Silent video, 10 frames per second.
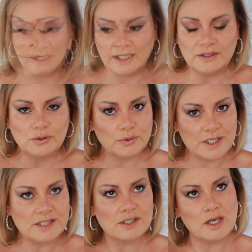And the
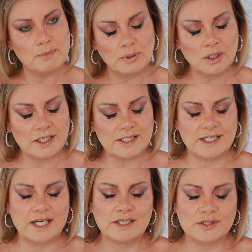reason I pull it
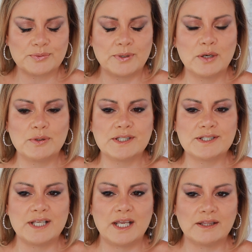down as well is
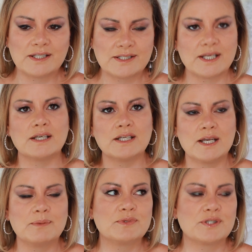that the sun
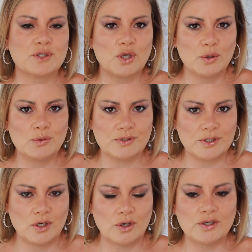comes and goes a
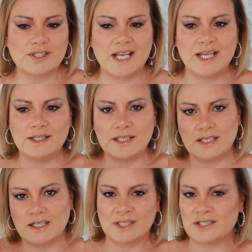lot, and
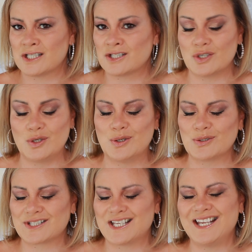then it just
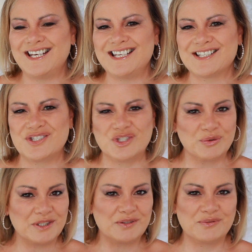looks hideous
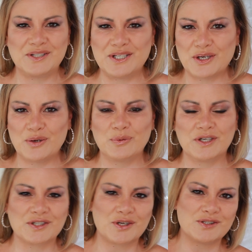during the video when
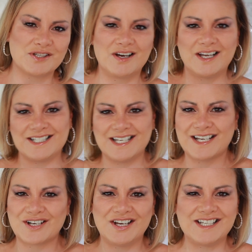it goes light,
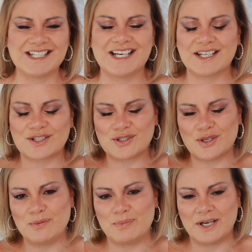dark, light, dark.
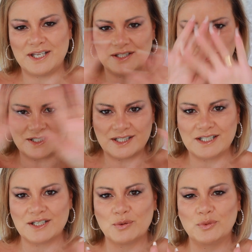So by
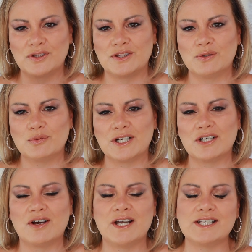sitting with the ring
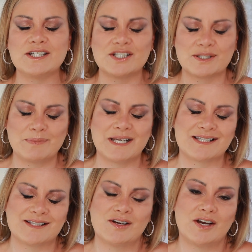light, it just makes
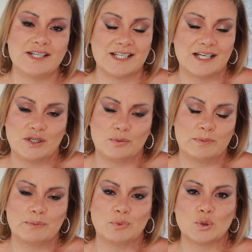the lighting a little
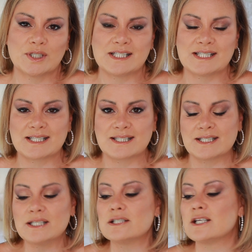bit more
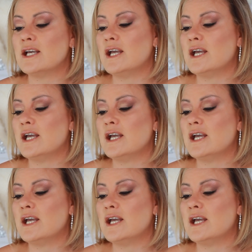consistent.